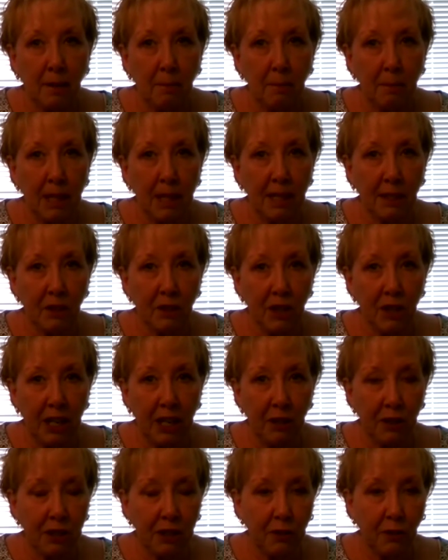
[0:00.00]

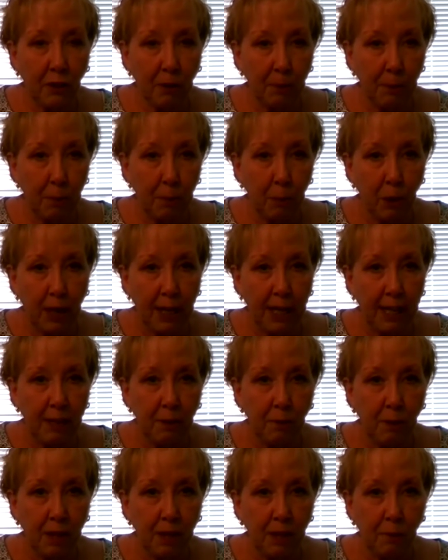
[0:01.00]
exchanges from the brain
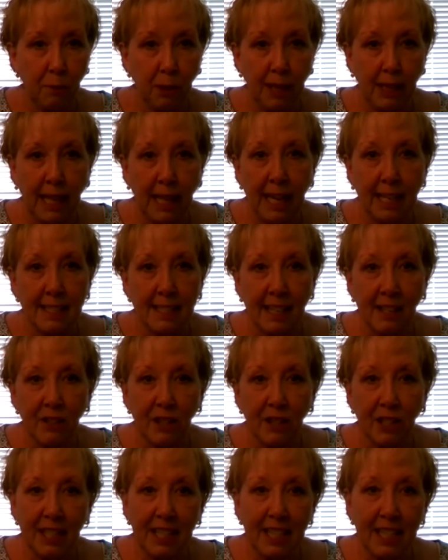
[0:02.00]
when
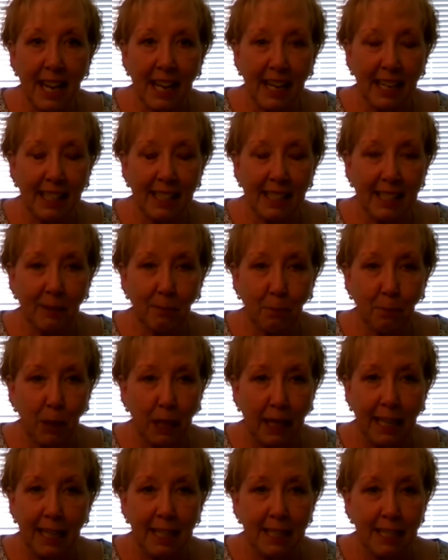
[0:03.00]
relaxation takes
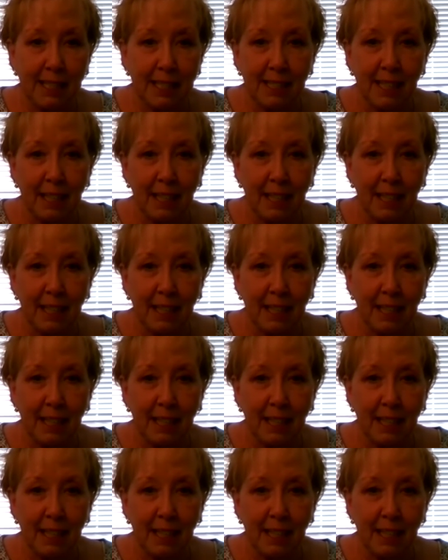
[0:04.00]
place,